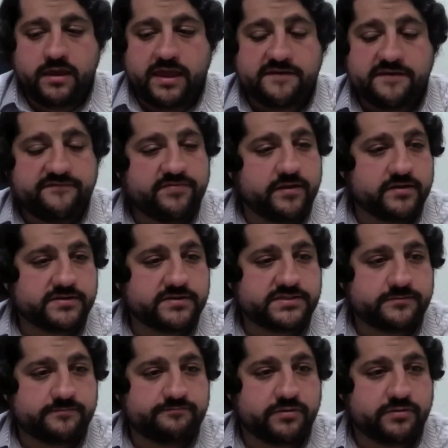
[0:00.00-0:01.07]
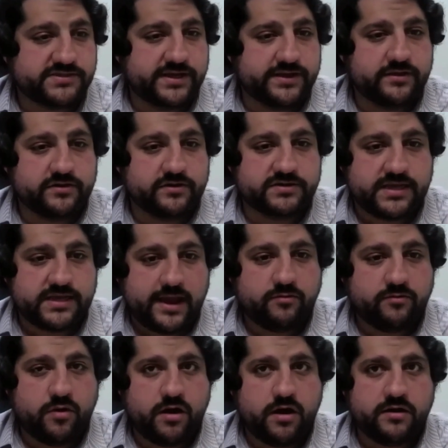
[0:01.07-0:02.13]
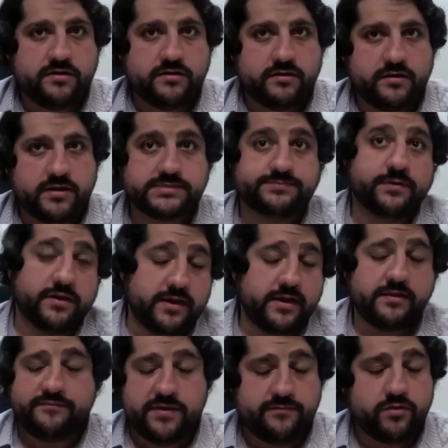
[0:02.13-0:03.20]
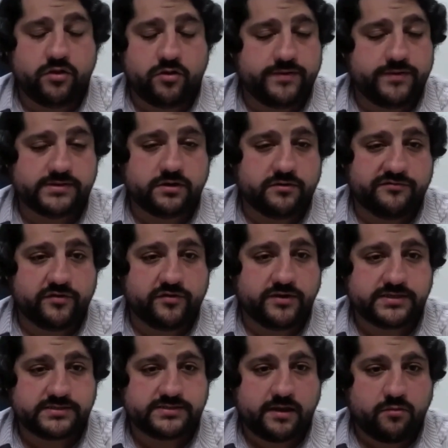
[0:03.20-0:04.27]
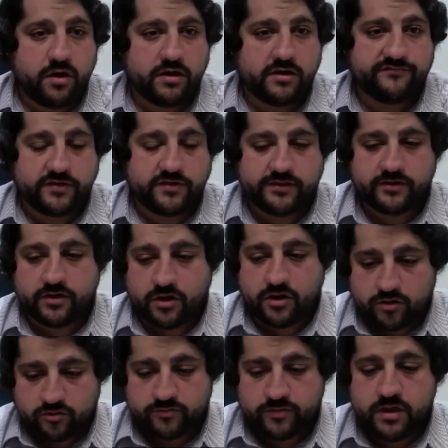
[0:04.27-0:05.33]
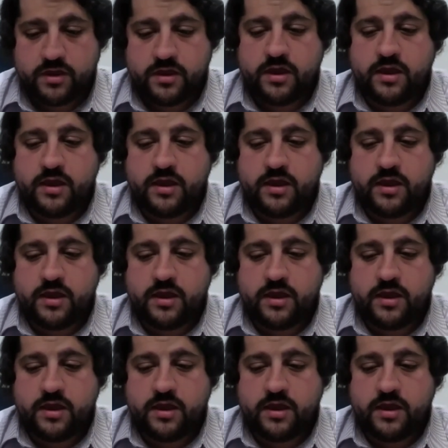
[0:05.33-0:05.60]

if there's particular sidewalk, and people always are referring to sidewalk in front of their home.